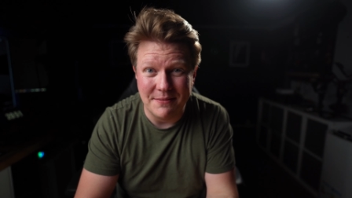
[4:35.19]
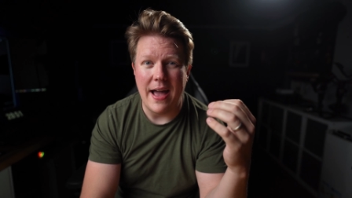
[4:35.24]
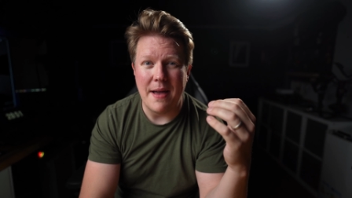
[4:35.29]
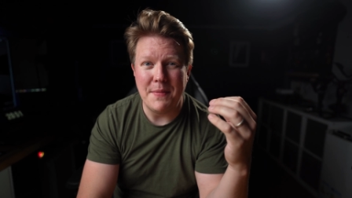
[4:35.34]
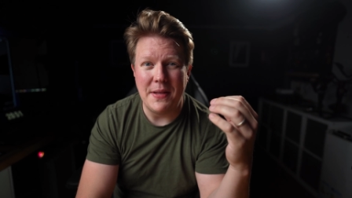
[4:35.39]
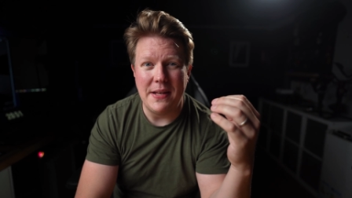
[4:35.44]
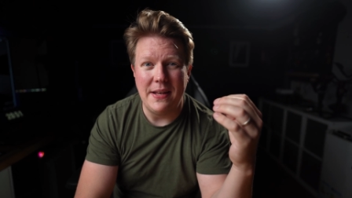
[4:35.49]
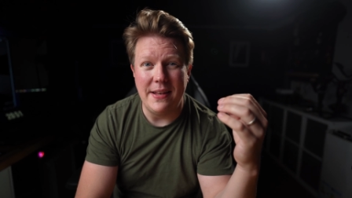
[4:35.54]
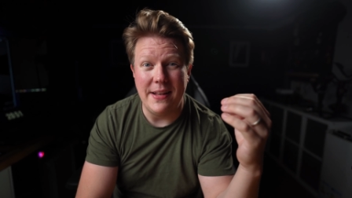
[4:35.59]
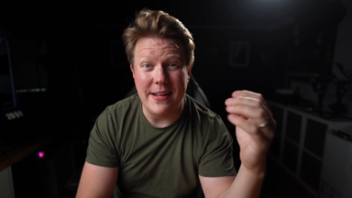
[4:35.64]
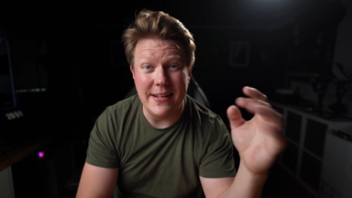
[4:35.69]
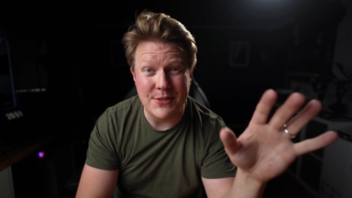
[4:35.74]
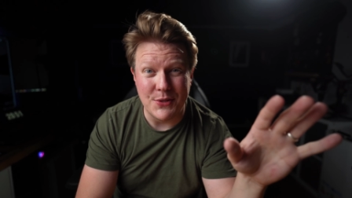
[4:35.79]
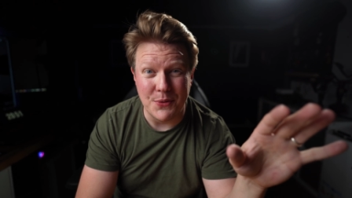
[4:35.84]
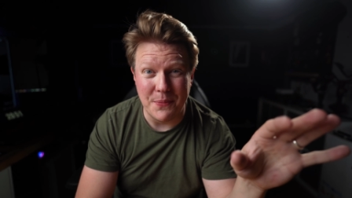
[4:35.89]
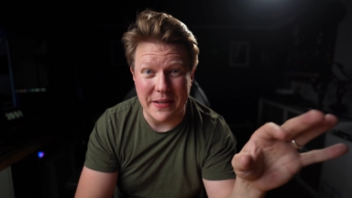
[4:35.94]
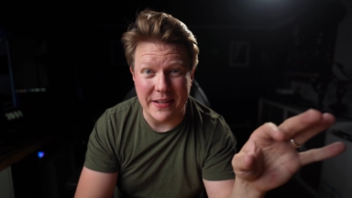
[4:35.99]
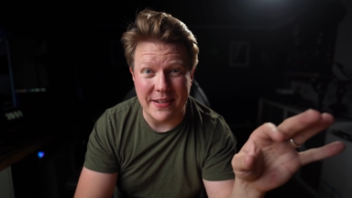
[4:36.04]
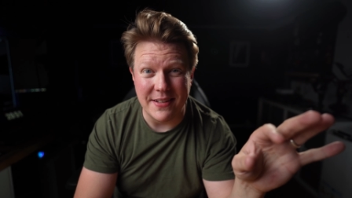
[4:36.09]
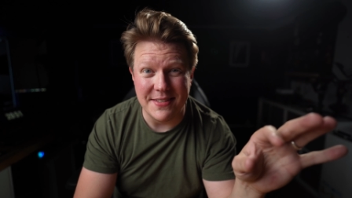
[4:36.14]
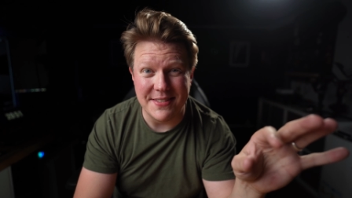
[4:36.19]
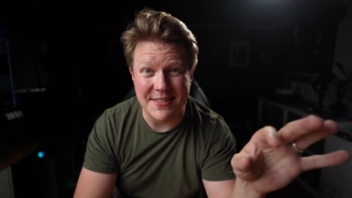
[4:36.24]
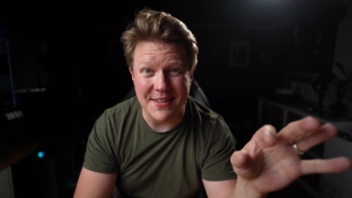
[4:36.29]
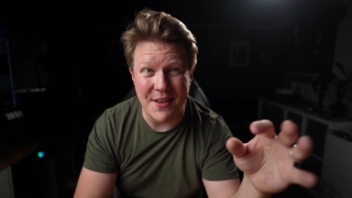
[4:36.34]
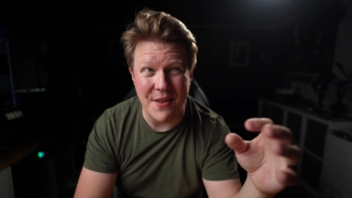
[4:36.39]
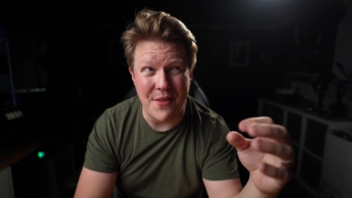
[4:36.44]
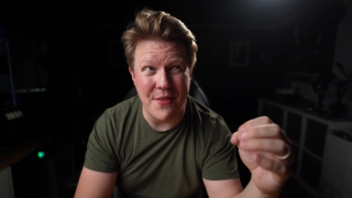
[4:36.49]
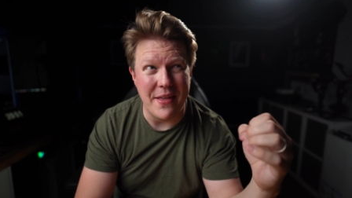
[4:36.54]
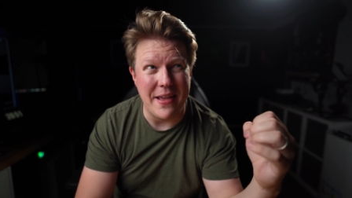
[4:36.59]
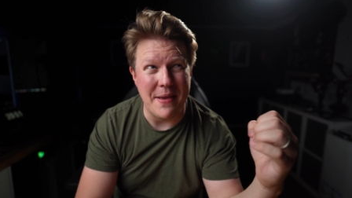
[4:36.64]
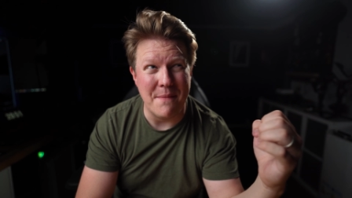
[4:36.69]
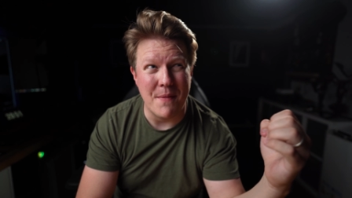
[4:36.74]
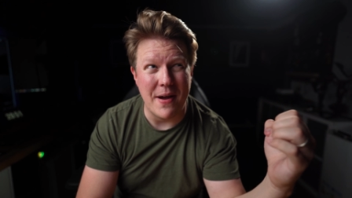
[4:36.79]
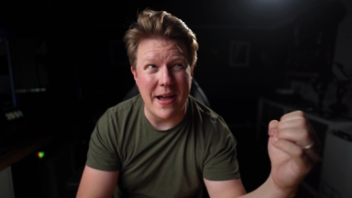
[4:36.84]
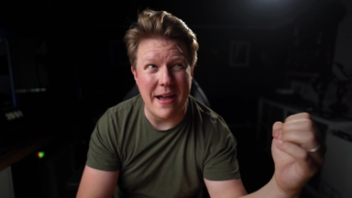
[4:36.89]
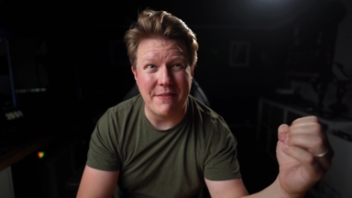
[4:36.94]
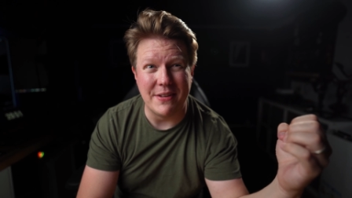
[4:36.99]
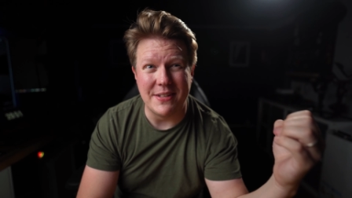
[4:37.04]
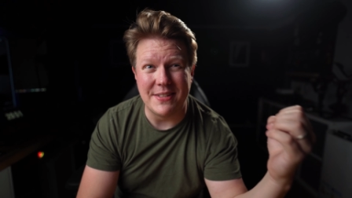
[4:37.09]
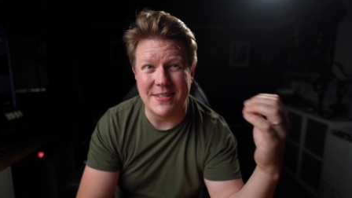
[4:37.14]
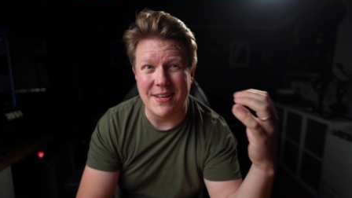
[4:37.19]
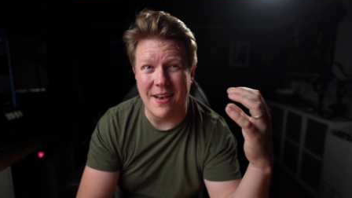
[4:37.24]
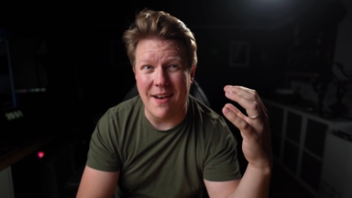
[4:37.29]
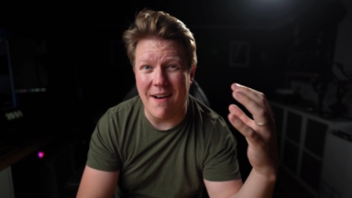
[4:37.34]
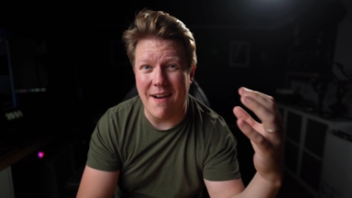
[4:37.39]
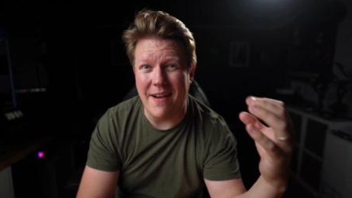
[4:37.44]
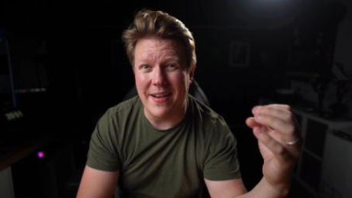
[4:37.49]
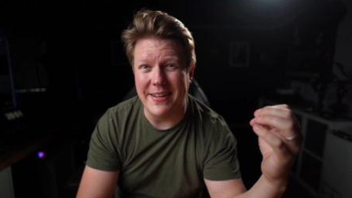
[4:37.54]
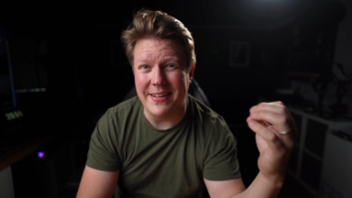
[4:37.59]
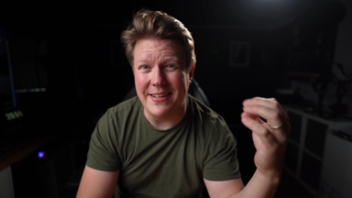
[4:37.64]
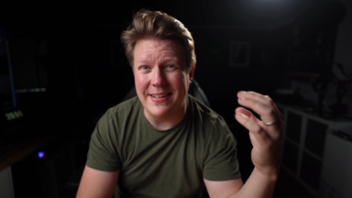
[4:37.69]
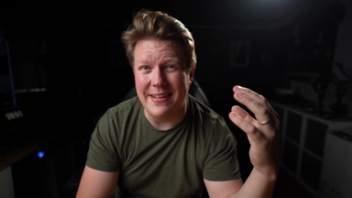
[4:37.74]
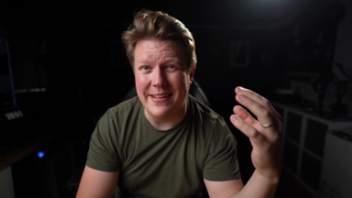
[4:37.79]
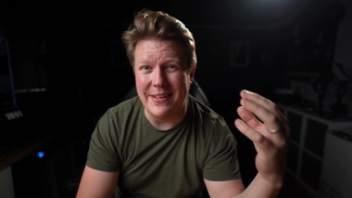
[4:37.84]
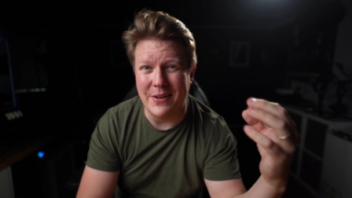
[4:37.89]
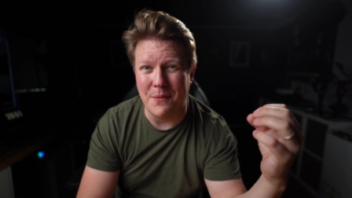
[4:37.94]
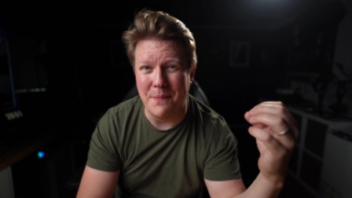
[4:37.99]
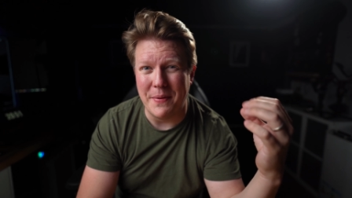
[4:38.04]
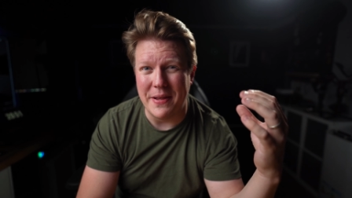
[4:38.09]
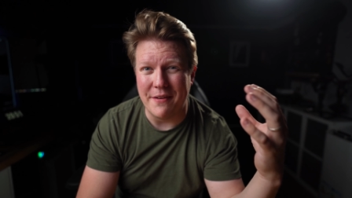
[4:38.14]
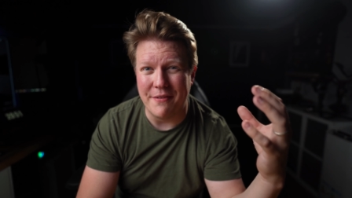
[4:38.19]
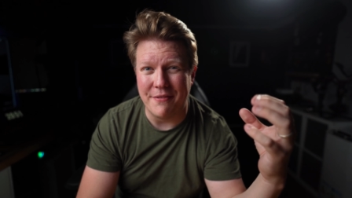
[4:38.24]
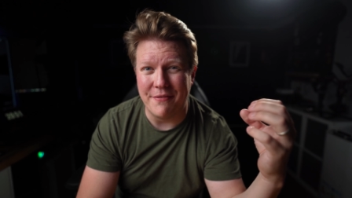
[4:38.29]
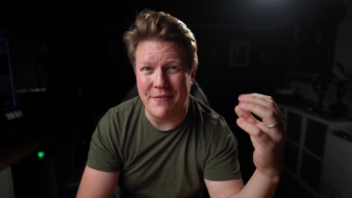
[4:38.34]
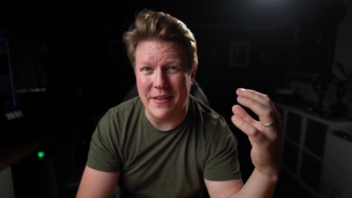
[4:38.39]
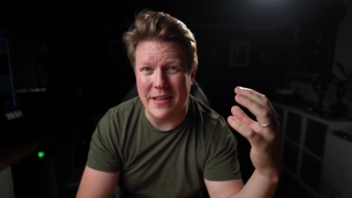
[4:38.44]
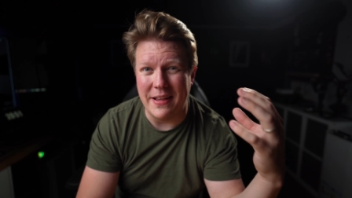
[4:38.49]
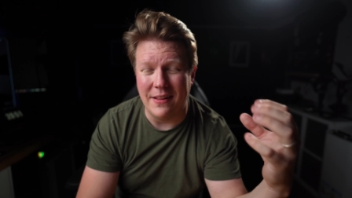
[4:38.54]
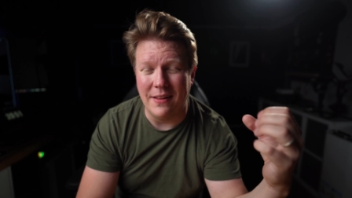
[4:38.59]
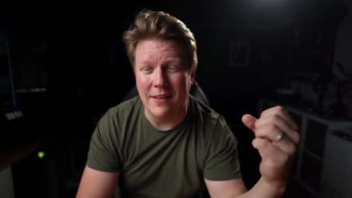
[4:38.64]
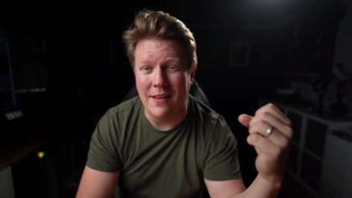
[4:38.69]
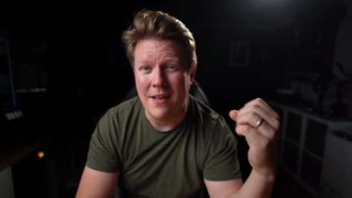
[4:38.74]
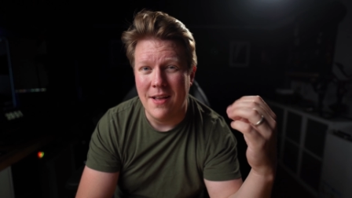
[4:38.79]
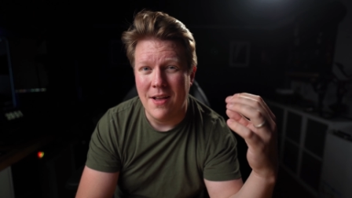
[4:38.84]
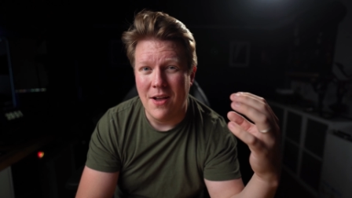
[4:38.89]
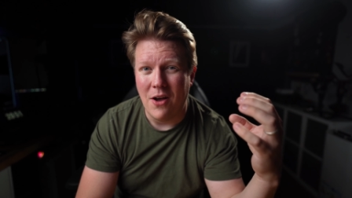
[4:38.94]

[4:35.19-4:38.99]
I am a little bit concerned that he might have a tiny little bit of fill